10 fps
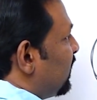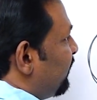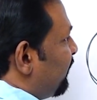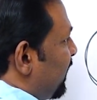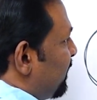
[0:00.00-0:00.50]

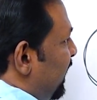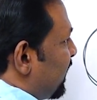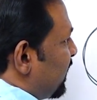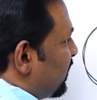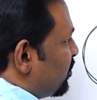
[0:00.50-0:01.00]
if I
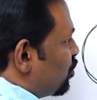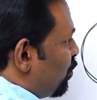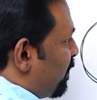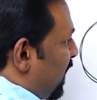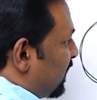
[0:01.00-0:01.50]
make it
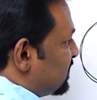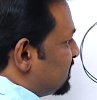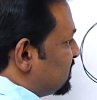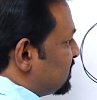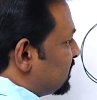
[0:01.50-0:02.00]
two
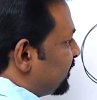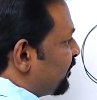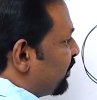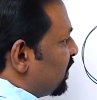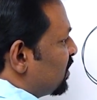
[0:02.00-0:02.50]
parts.
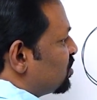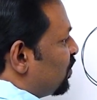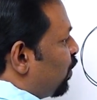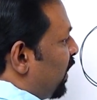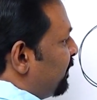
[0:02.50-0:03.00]
So
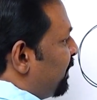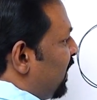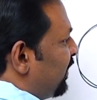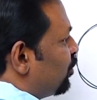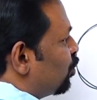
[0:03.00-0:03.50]
one
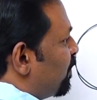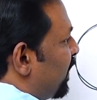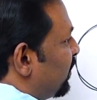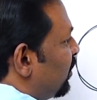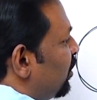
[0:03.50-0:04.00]
part, two
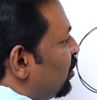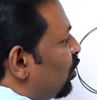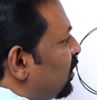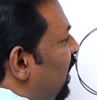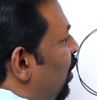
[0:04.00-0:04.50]
part.
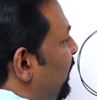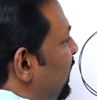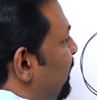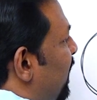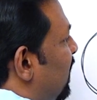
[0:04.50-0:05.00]
Total how
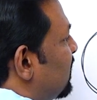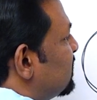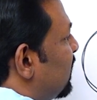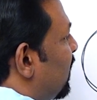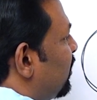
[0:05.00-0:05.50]
many parts?
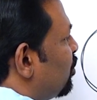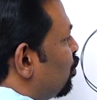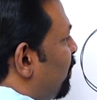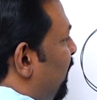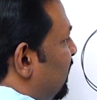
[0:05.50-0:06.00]
There are
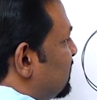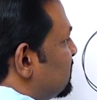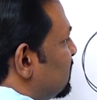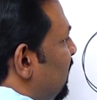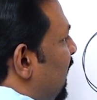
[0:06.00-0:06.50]
two
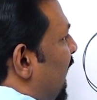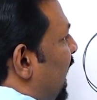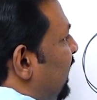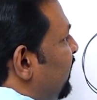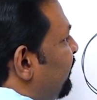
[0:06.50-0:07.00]
parts.
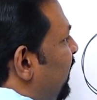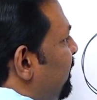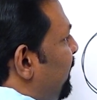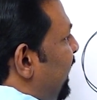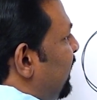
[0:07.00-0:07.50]
And if I
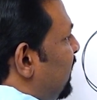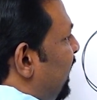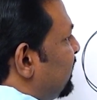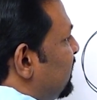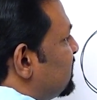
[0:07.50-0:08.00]
paint
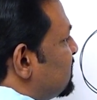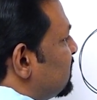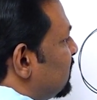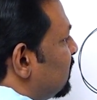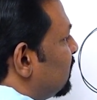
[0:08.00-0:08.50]
like this,